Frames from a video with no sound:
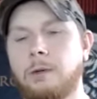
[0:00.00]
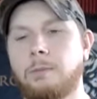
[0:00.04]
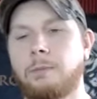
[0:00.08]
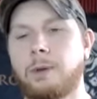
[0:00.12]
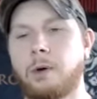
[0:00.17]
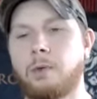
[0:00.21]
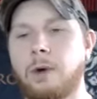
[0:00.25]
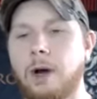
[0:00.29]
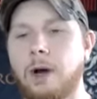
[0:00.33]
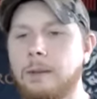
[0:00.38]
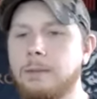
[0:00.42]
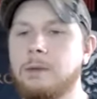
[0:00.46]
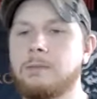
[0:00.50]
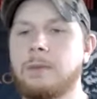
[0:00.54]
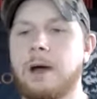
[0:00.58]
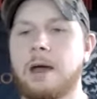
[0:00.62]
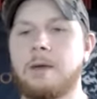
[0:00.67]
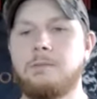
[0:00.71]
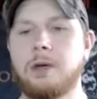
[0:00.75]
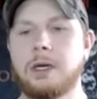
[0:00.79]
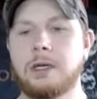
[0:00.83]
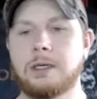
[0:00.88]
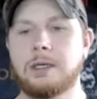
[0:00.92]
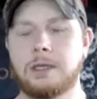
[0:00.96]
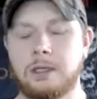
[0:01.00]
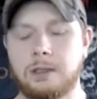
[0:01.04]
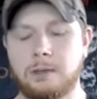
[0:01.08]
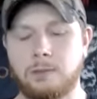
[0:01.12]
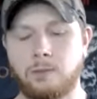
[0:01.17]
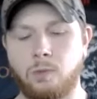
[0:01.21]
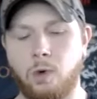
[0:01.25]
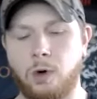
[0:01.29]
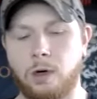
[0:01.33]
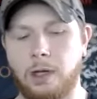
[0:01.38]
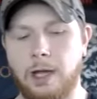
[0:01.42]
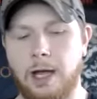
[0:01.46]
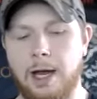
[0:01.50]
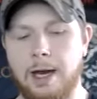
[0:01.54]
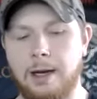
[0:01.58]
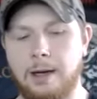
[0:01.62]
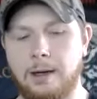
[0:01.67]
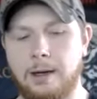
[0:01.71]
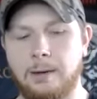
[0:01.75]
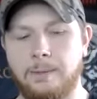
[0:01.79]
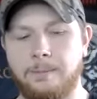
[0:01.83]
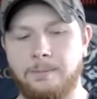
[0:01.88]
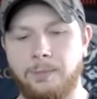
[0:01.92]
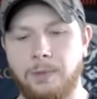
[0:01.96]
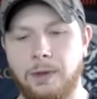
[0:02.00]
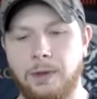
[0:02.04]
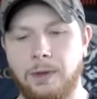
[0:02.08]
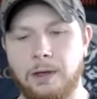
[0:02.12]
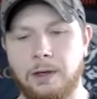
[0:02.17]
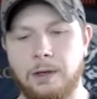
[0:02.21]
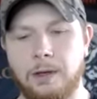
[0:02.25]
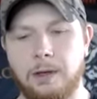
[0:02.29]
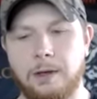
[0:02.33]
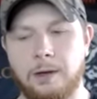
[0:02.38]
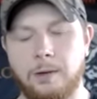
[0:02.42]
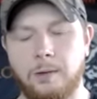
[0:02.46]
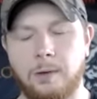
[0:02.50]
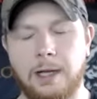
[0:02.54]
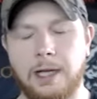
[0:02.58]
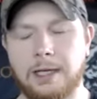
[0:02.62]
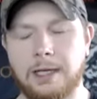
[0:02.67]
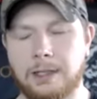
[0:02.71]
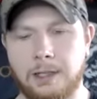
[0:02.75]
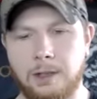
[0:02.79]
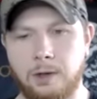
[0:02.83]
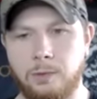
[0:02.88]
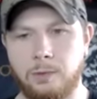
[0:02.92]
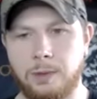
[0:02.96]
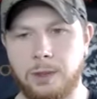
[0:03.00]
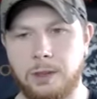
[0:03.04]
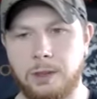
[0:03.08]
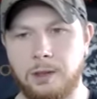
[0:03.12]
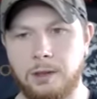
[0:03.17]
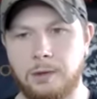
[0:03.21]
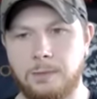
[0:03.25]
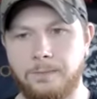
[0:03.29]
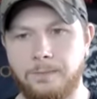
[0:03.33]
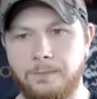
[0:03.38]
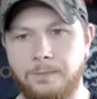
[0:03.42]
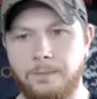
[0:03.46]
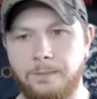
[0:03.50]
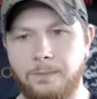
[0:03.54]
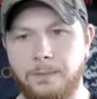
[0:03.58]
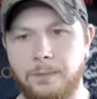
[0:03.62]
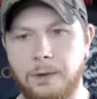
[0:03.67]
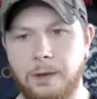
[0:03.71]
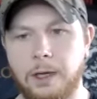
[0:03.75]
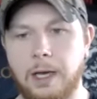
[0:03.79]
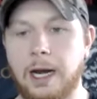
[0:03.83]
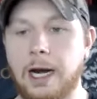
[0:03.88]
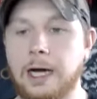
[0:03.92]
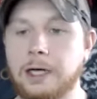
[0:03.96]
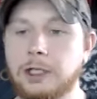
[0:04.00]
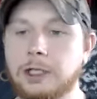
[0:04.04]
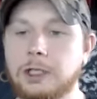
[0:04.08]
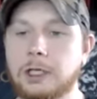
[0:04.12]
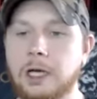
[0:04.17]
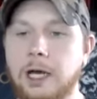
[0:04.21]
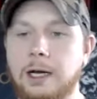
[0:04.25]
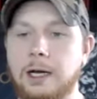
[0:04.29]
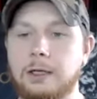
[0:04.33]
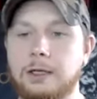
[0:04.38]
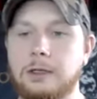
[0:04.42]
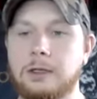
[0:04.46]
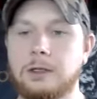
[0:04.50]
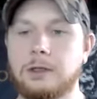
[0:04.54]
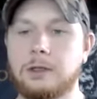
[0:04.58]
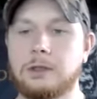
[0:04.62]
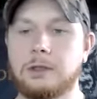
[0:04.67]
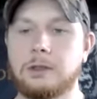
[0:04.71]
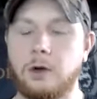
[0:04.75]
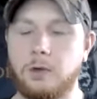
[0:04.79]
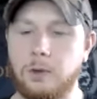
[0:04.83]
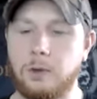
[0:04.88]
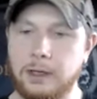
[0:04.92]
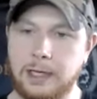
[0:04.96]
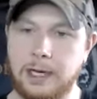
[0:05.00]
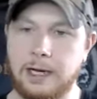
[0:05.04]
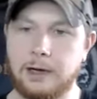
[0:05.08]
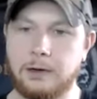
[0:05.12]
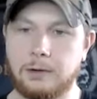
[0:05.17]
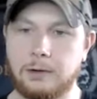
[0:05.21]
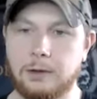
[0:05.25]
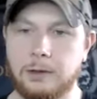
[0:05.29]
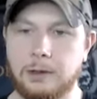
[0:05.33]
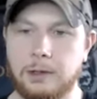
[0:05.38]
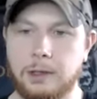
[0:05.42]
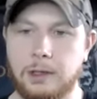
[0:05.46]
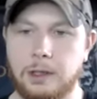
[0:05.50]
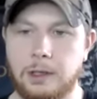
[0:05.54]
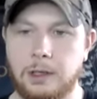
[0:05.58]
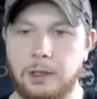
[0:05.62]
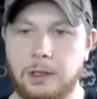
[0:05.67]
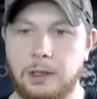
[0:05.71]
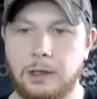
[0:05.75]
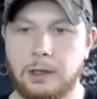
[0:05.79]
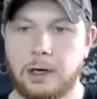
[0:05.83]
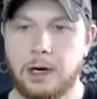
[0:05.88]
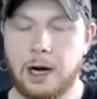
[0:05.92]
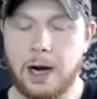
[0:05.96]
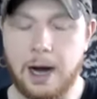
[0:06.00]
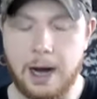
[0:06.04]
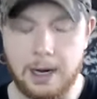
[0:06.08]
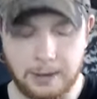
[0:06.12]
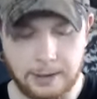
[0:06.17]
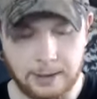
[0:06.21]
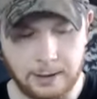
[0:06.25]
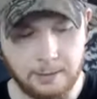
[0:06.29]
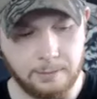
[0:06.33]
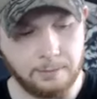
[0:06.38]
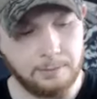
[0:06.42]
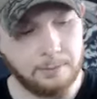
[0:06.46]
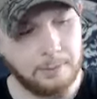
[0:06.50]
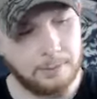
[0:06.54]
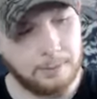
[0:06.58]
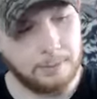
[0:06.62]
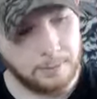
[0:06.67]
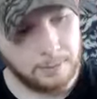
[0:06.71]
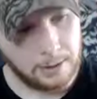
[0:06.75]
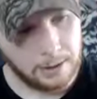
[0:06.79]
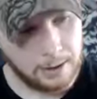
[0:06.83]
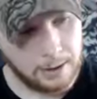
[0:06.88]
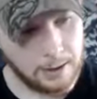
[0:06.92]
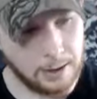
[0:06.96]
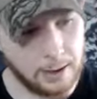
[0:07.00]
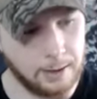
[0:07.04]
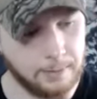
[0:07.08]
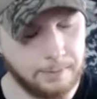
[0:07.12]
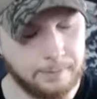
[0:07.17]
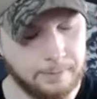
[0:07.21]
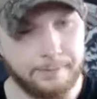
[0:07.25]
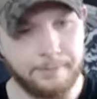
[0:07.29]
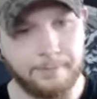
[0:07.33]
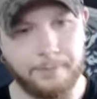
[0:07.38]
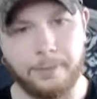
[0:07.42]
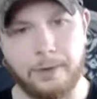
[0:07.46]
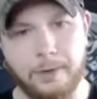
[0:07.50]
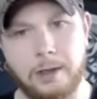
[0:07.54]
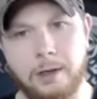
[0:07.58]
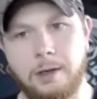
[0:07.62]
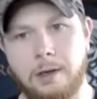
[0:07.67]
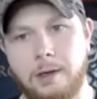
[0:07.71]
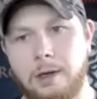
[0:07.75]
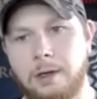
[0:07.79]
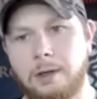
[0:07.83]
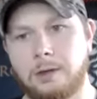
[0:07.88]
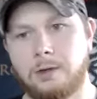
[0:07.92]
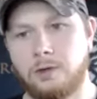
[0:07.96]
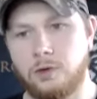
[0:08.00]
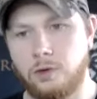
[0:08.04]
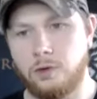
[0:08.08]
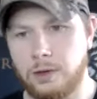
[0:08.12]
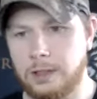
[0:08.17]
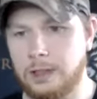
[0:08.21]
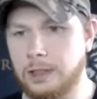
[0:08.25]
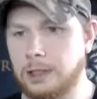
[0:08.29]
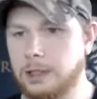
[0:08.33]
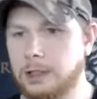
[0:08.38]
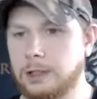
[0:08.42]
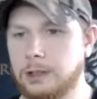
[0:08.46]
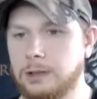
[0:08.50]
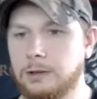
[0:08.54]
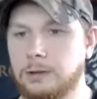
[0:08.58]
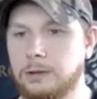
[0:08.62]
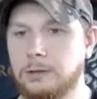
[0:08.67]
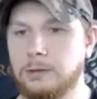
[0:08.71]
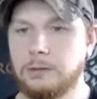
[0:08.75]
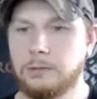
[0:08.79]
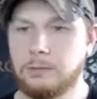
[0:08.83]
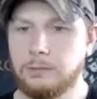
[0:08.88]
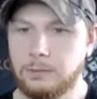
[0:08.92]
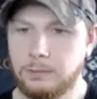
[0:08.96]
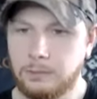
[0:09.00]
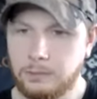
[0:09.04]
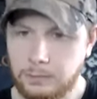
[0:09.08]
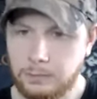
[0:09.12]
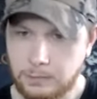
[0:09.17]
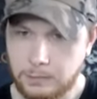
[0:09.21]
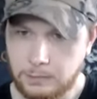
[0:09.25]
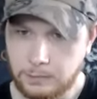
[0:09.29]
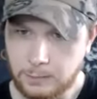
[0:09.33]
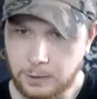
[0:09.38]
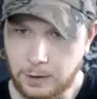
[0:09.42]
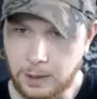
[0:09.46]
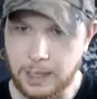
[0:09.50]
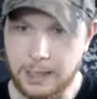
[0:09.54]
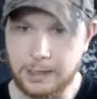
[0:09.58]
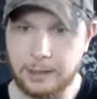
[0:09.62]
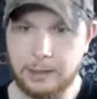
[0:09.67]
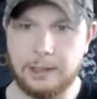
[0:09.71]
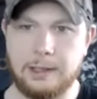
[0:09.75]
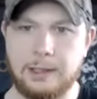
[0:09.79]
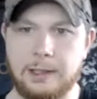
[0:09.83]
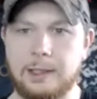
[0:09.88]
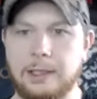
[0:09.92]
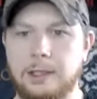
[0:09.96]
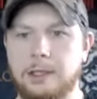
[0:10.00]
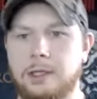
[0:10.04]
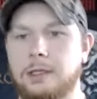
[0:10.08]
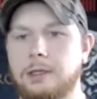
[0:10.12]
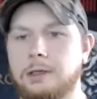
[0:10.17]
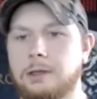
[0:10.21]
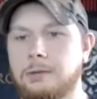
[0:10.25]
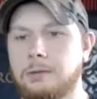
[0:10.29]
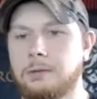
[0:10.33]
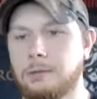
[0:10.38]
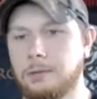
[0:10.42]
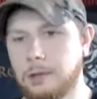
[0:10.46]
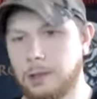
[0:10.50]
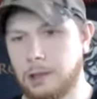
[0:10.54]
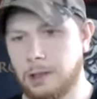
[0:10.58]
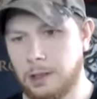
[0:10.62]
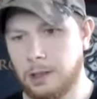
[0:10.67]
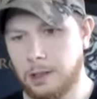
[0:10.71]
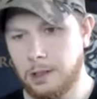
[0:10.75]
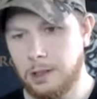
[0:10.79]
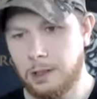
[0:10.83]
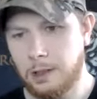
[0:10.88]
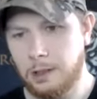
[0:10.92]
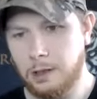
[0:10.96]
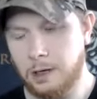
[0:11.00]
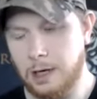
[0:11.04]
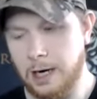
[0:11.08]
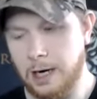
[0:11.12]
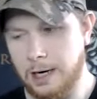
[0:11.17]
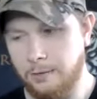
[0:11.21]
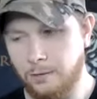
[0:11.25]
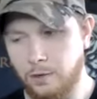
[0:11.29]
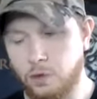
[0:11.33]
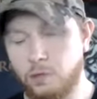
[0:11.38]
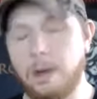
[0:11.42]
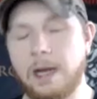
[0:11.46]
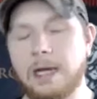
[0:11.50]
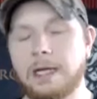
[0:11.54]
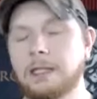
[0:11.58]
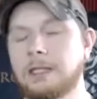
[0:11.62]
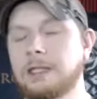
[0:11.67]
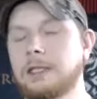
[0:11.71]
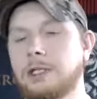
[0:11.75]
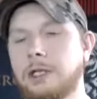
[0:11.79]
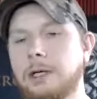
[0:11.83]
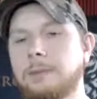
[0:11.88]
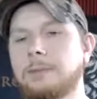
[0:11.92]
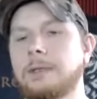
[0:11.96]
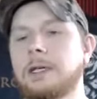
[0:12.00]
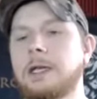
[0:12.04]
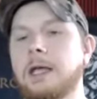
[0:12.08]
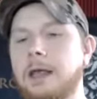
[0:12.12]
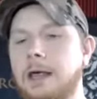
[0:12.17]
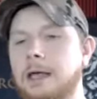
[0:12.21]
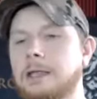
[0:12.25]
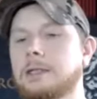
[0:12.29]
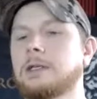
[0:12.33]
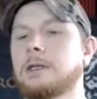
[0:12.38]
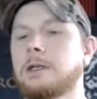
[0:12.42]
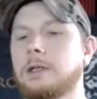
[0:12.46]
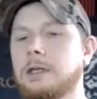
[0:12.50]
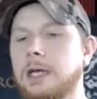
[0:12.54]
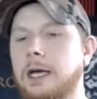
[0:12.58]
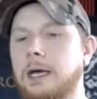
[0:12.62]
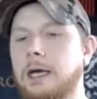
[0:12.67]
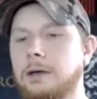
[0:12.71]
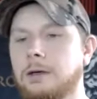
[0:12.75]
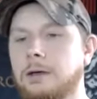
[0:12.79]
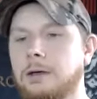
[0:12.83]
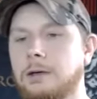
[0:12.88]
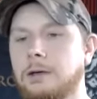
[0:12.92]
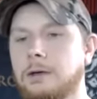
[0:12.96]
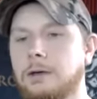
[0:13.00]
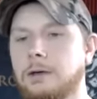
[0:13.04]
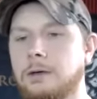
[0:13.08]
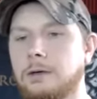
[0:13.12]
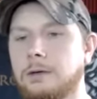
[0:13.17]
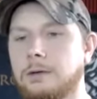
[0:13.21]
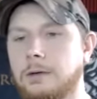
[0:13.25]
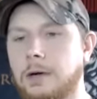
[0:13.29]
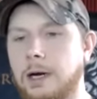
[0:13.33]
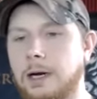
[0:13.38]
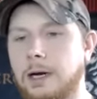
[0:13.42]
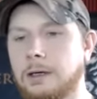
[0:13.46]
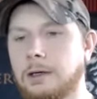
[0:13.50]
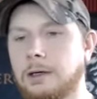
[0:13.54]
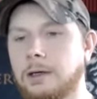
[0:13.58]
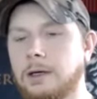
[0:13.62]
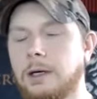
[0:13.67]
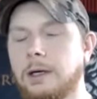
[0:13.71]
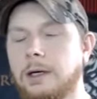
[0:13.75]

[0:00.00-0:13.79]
But when I'm in my abyss, it's more like, well, that's stupid. And I just got to tone it down. All right, Tim, get up, do the dishes. All right, you did the dishes. All right, if you make it to the gym today, that's a good day, right?